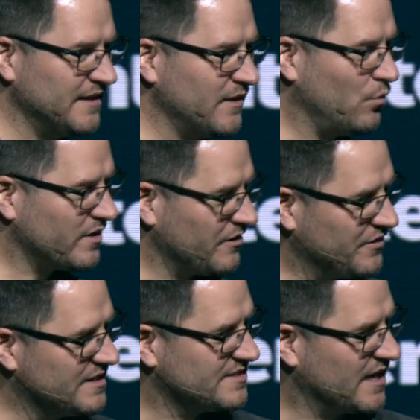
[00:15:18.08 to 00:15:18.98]
Now, one of the
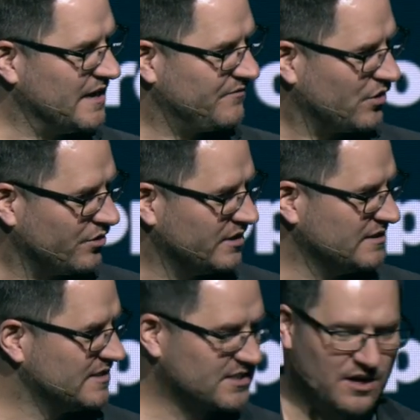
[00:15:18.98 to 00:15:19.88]
things that I've heard in
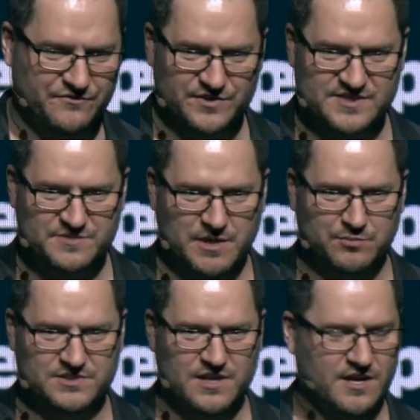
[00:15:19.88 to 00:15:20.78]
this conference is
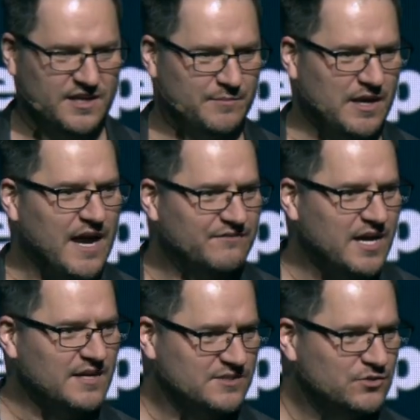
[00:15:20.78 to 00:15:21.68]
people talking about, I've
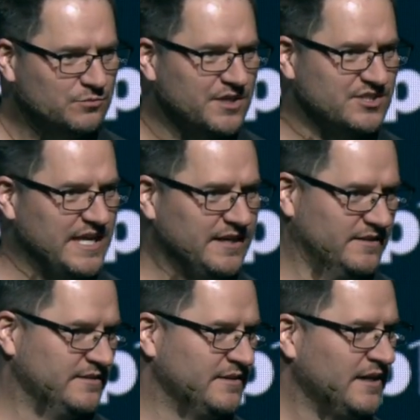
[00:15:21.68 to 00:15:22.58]
got too much
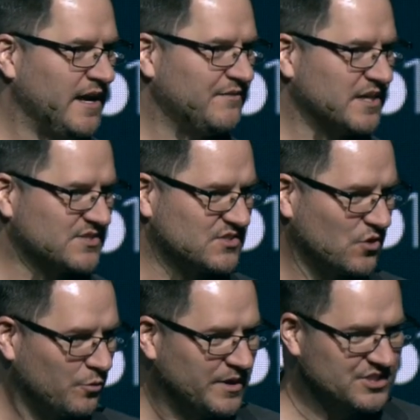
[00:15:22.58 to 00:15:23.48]
data. I've got
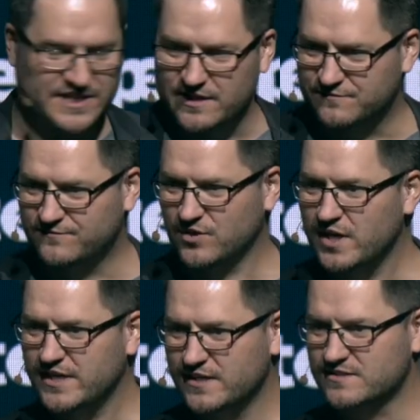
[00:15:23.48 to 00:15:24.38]
so much data
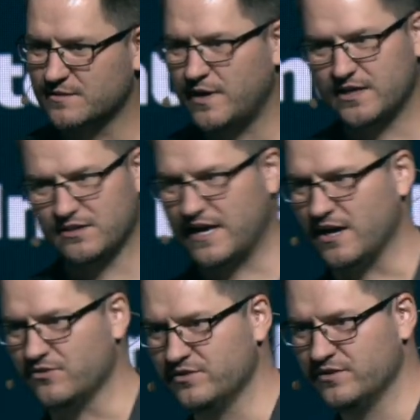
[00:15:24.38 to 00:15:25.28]
flooding into my
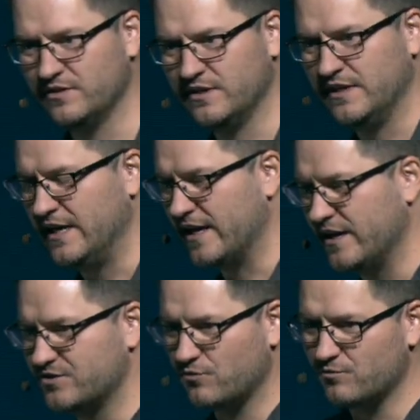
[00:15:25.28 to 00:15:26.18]
cloud, and I
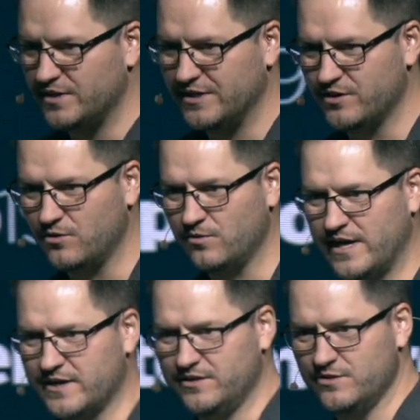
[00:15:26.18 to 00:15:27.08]
don't really know
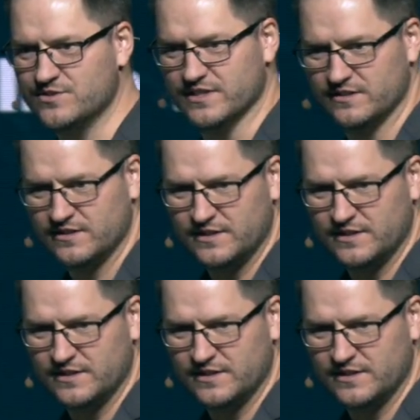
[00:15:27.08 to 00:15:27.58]
how to use it.